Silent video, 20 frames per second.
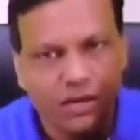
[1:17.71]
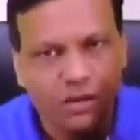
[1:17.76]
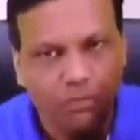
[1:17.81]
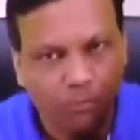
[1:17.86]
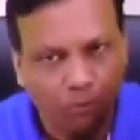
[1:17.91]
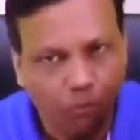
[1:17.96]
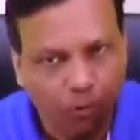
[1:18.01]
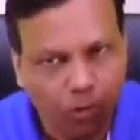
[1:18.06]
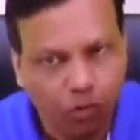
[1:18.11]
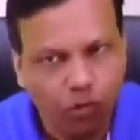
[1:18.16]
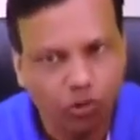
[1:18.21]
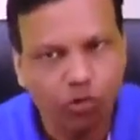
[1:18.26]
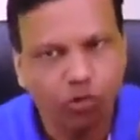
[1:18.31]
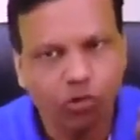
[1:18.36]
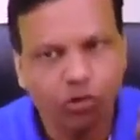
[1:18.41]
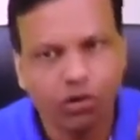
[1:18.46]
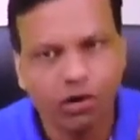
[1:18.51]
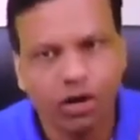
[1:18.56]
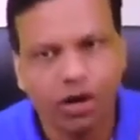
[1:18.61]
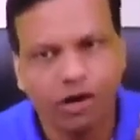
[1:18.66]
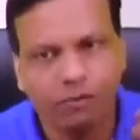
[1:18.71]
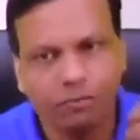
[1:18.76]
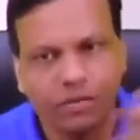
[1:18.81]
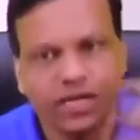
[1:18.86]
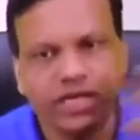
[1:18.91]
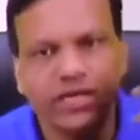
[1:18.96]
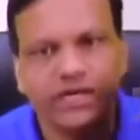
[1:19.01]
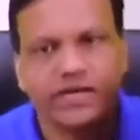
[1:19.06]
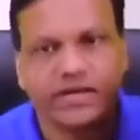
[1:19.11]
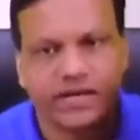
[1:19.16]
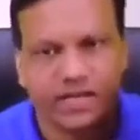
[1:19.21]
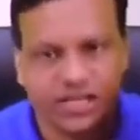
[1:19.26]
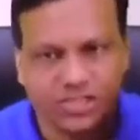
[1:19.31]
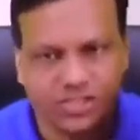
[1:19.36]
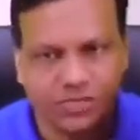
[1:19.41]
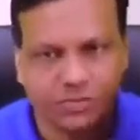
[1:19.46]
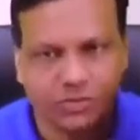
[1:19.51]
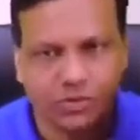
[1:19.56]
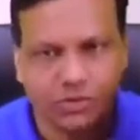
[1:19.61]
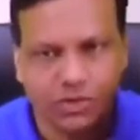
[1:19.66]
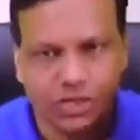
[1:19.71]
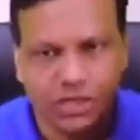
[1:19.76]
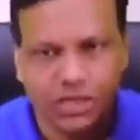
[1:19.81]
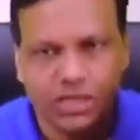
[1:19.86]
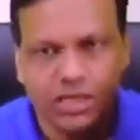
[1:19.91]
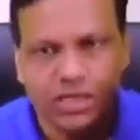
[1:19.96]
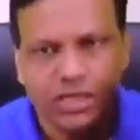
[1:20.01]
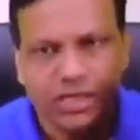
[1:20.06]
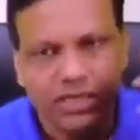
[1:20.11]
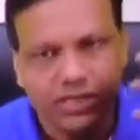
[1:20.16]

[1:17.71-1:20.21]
monoamine transporter,